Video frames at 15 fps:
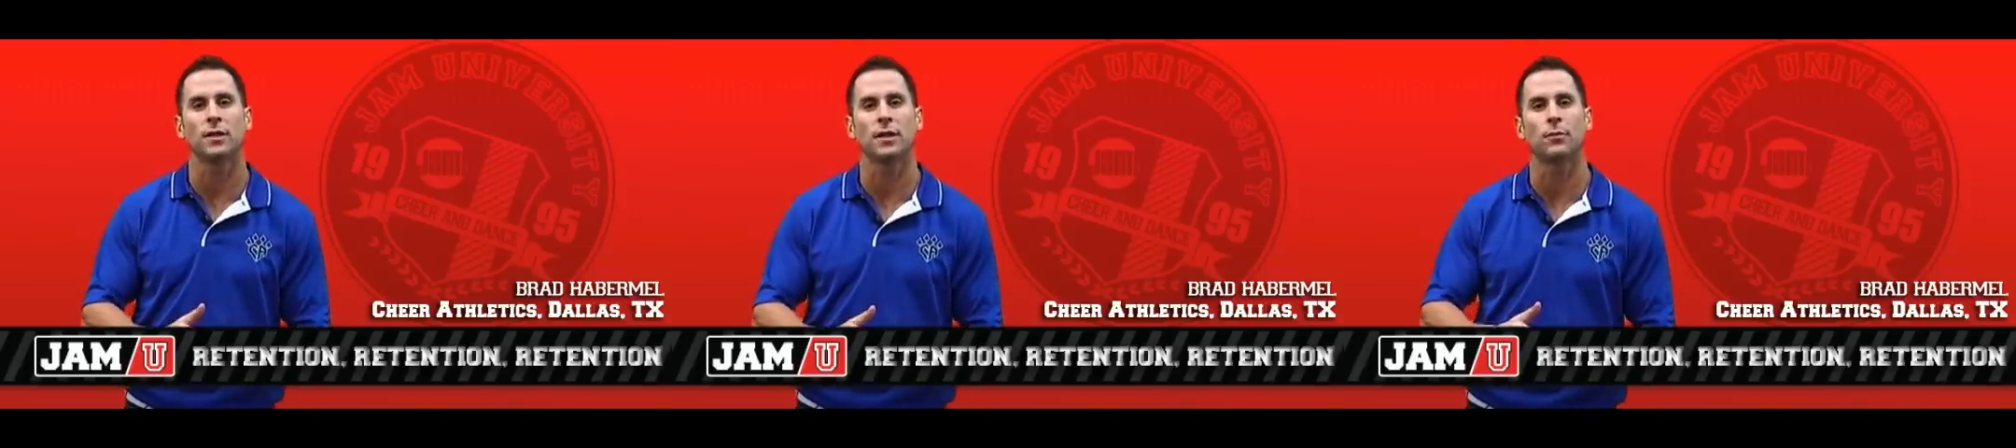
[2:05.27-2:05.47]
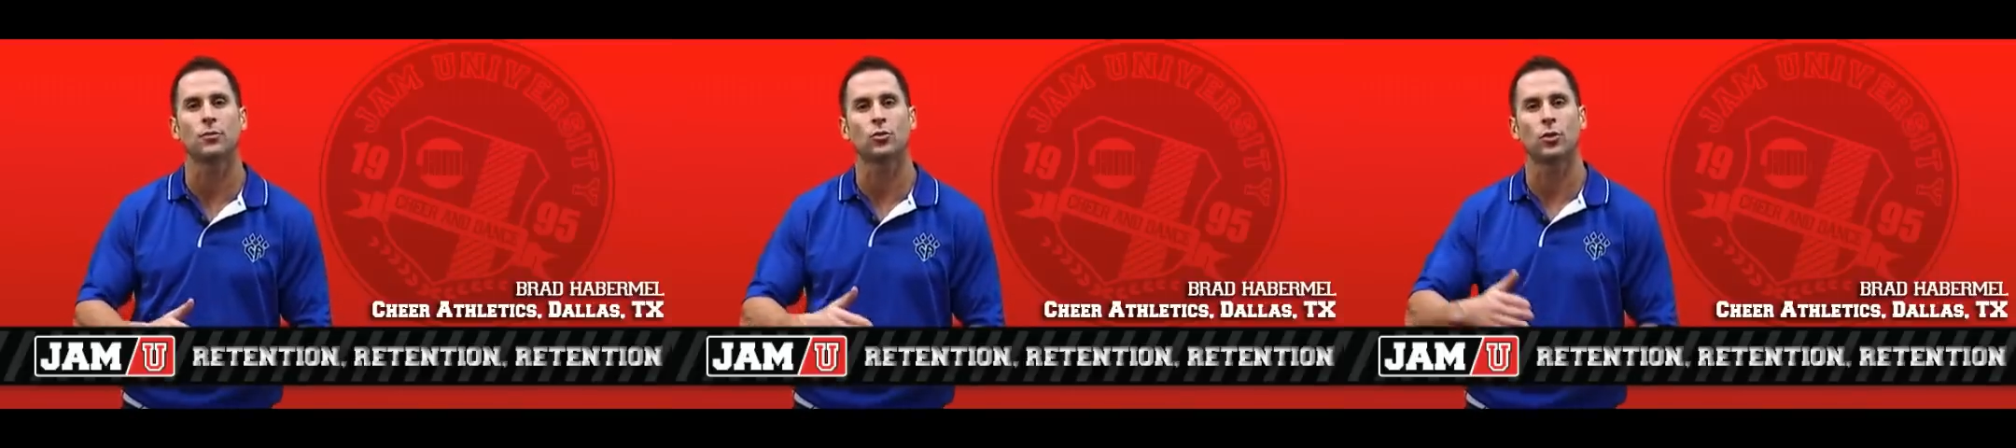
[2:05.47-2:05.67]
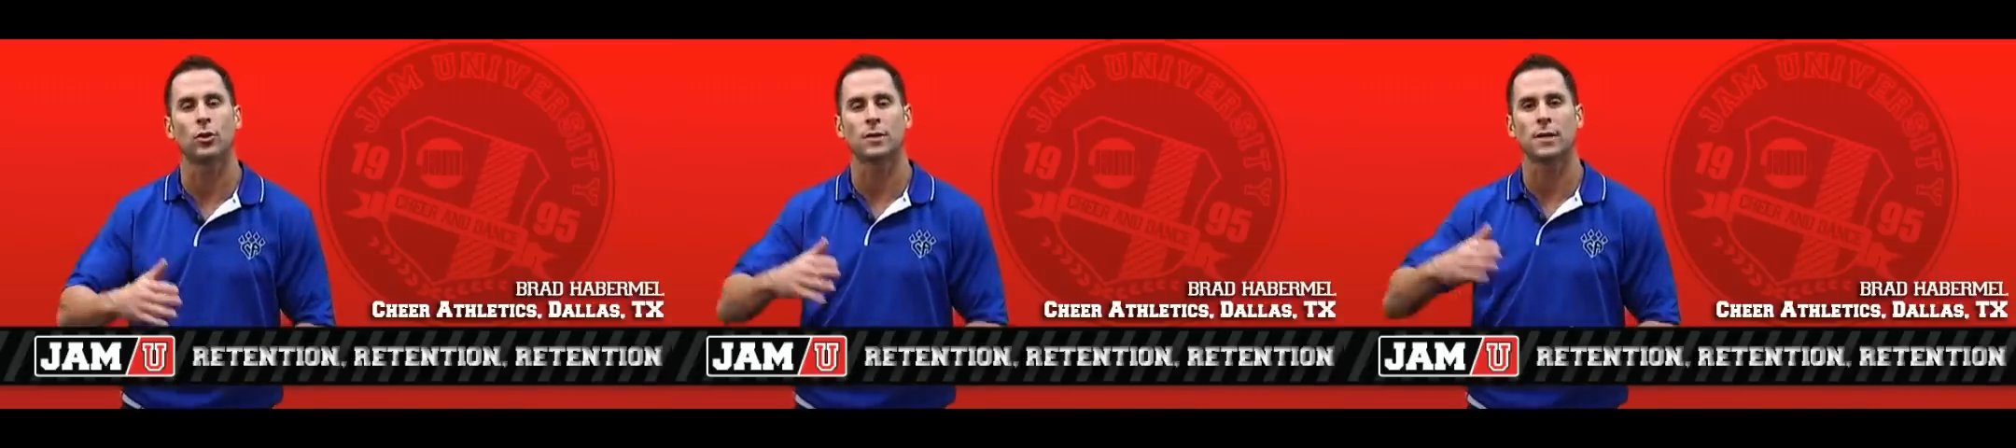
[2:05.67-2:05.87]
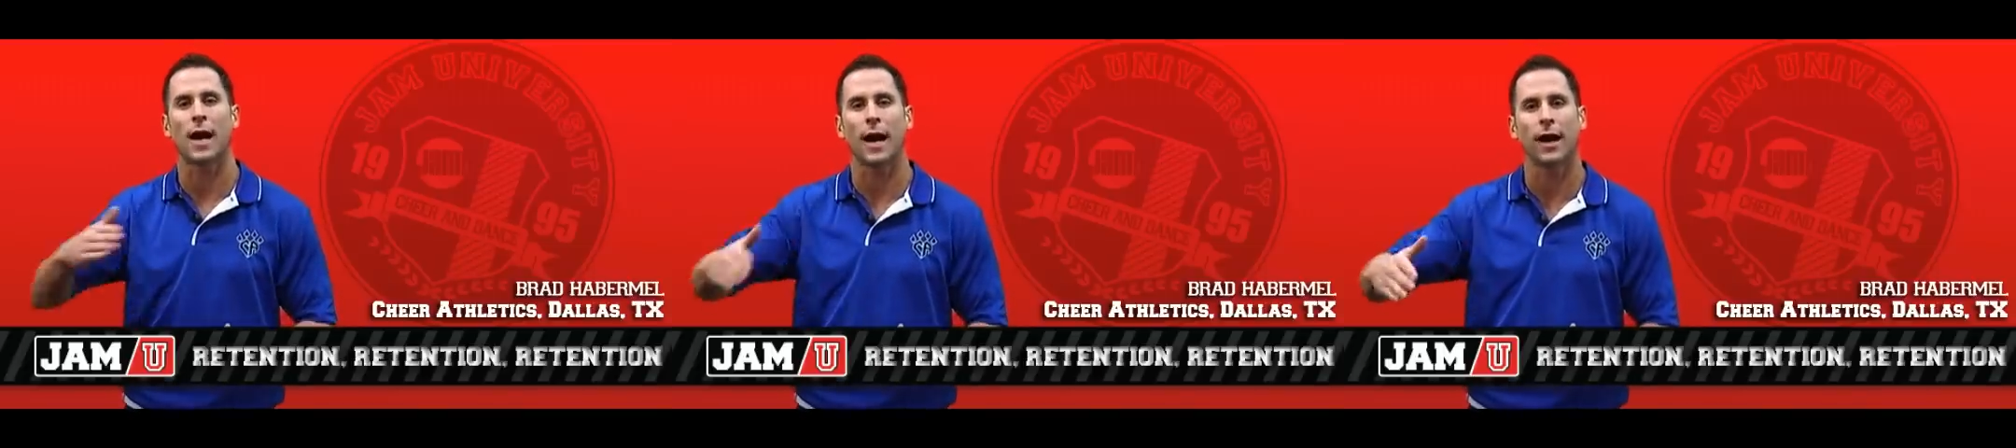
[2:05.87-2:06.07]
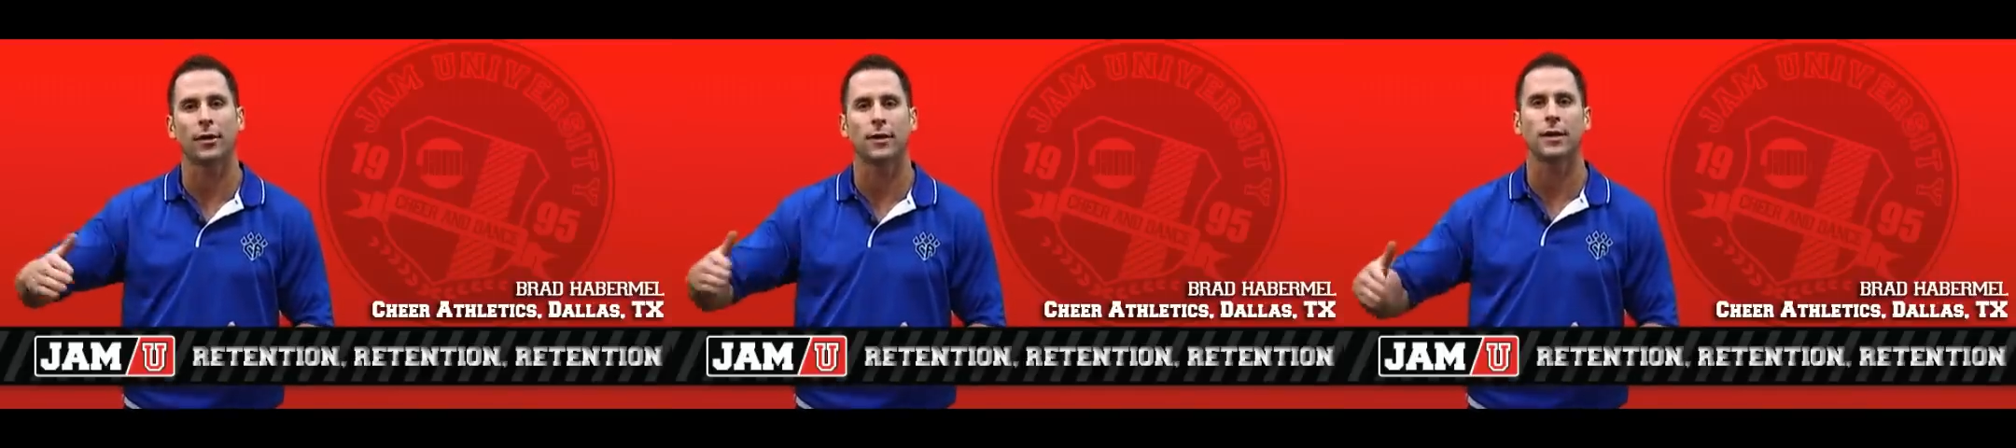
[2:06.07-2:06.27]
them towards
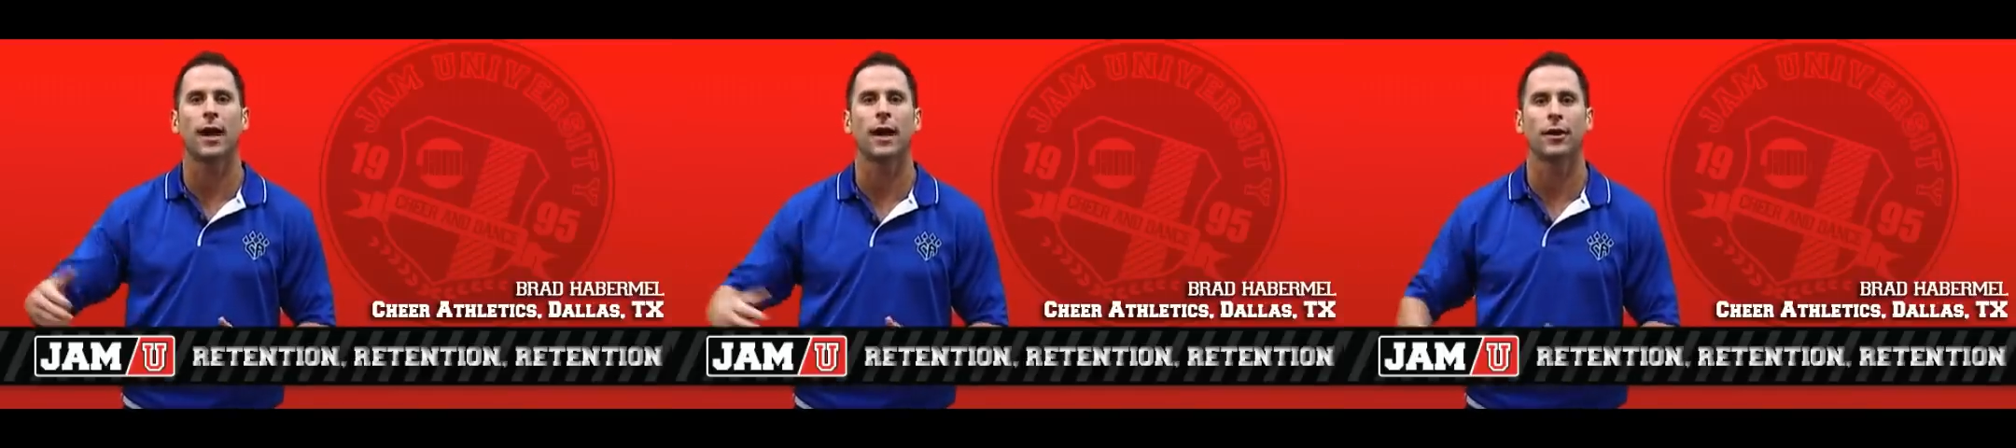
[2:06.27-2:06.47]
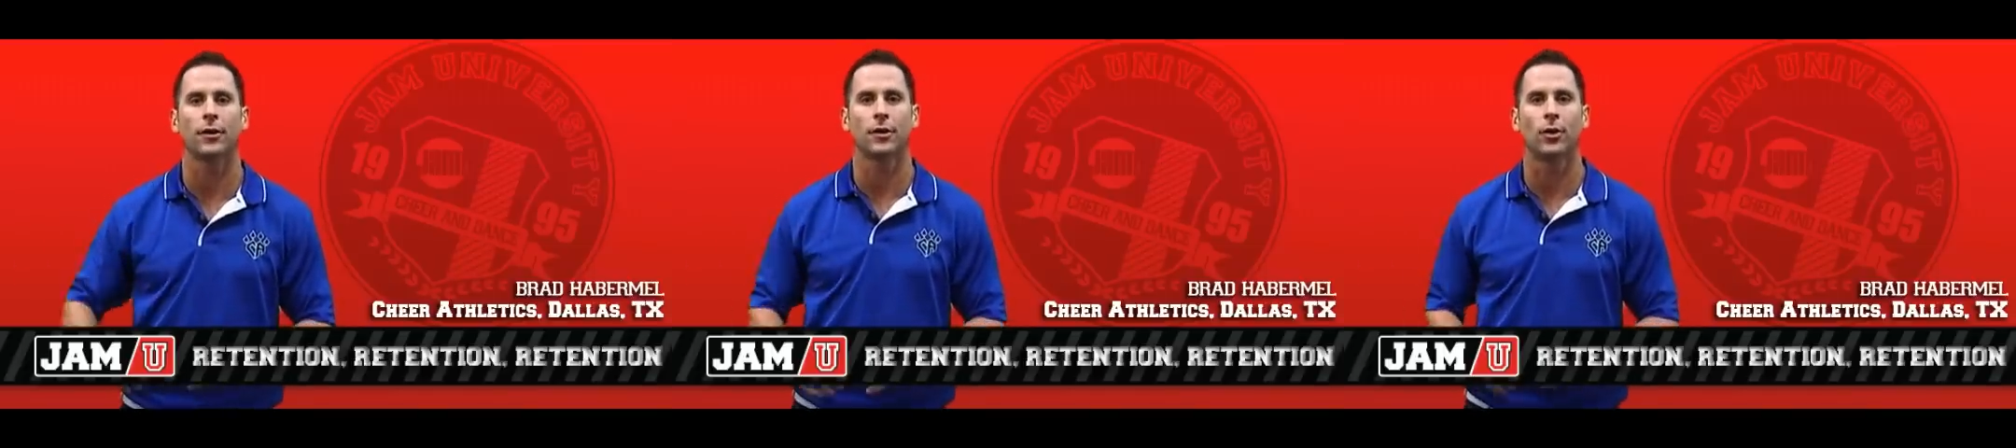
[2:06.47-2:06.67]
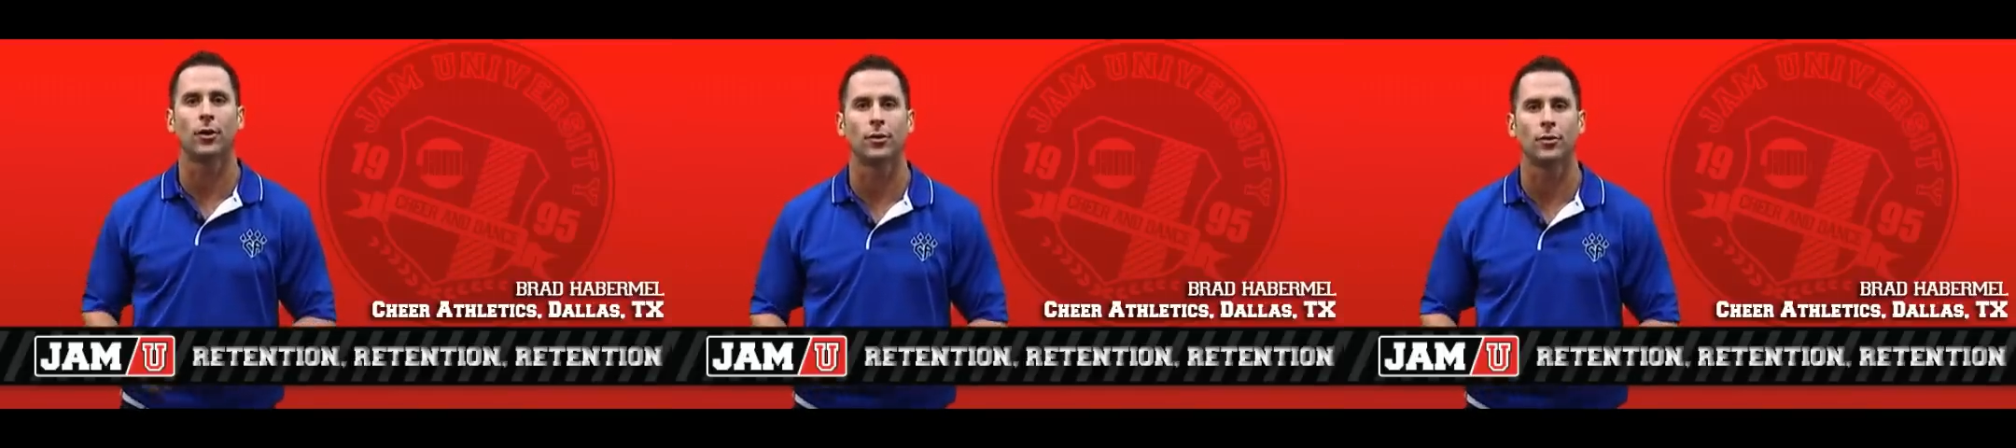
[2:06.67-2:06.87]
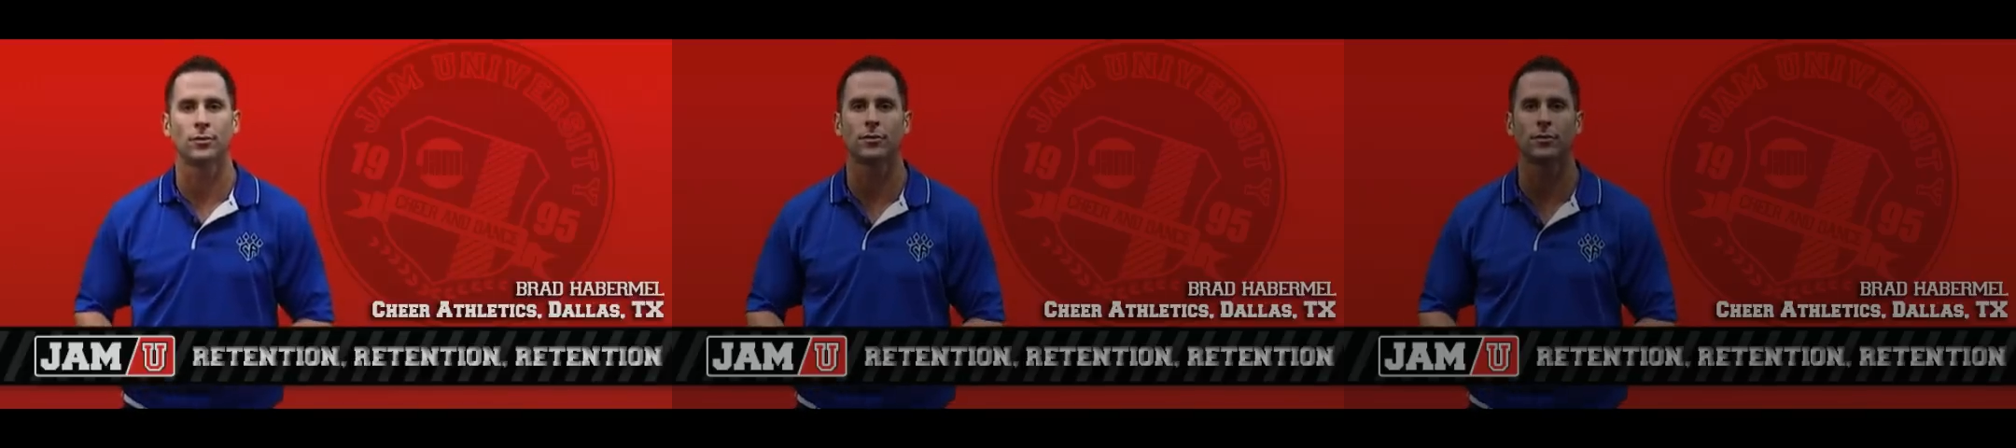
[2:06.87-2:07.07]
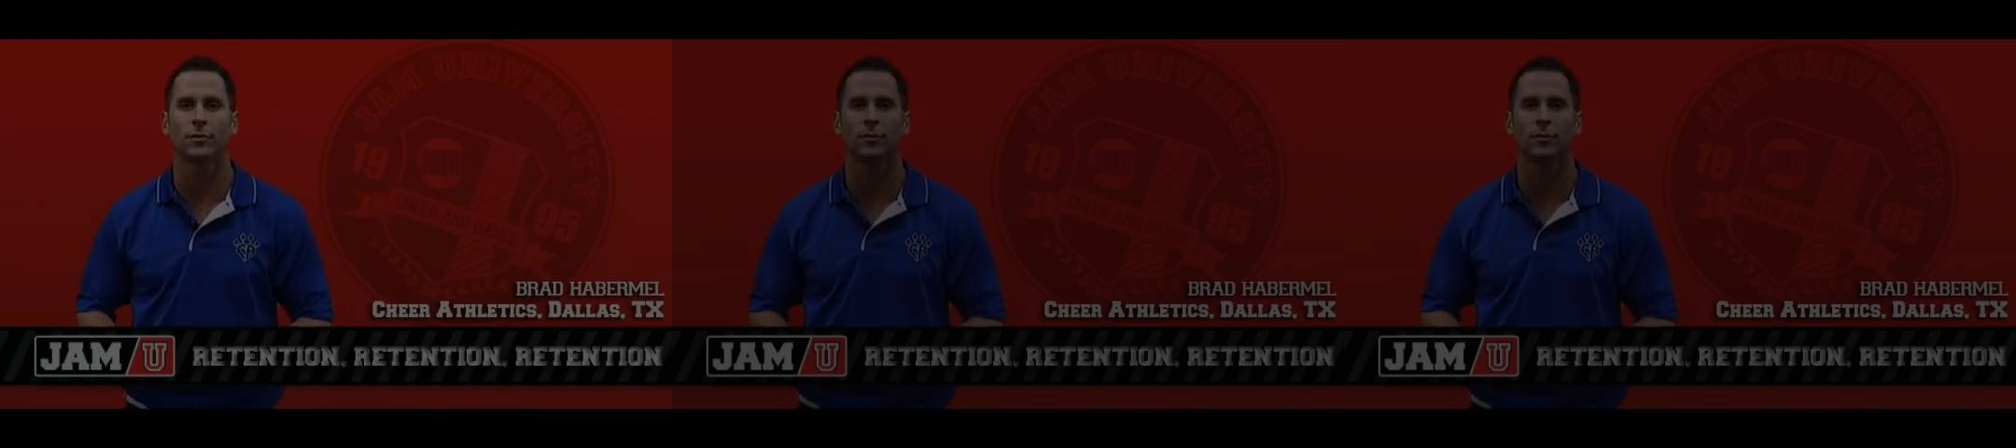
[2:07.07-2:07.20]
higher and higher goals.